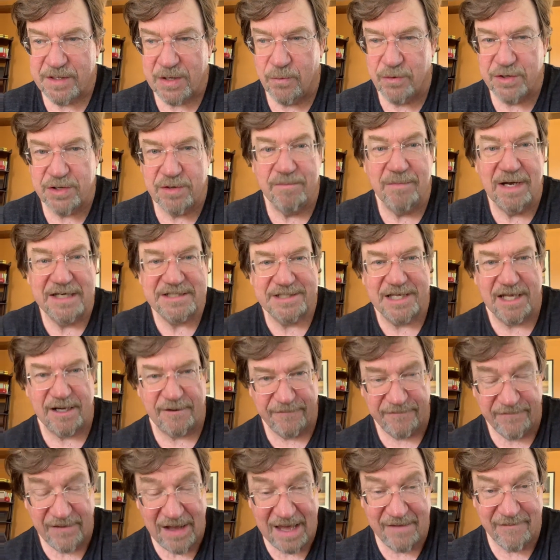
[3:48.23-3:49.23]
where you must get a
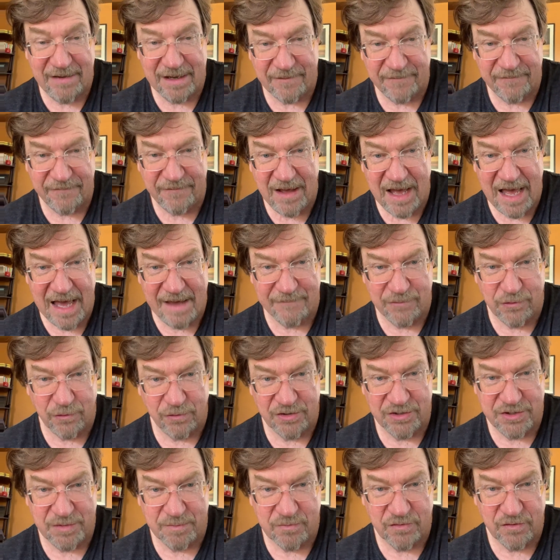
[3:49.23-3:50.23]
5 out of 5 in
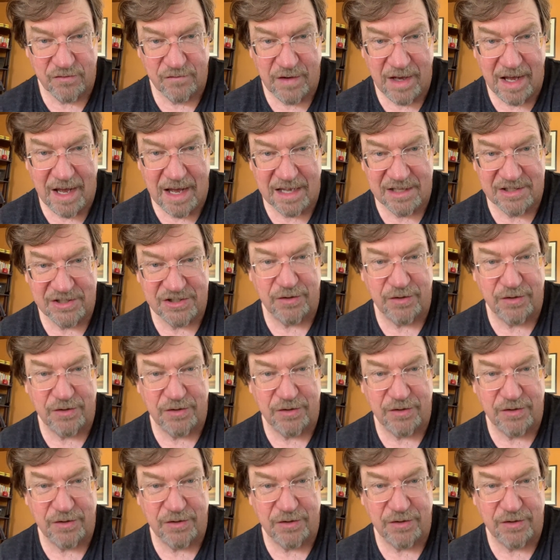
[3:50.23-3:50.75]
order to move on.